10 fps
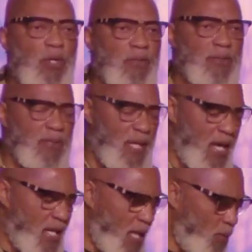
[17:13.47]
the curtain
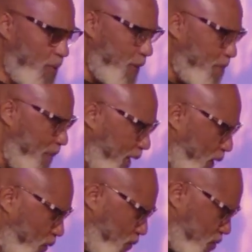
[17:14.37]
and they would put
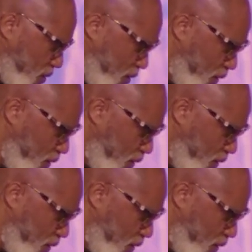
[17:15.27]
bells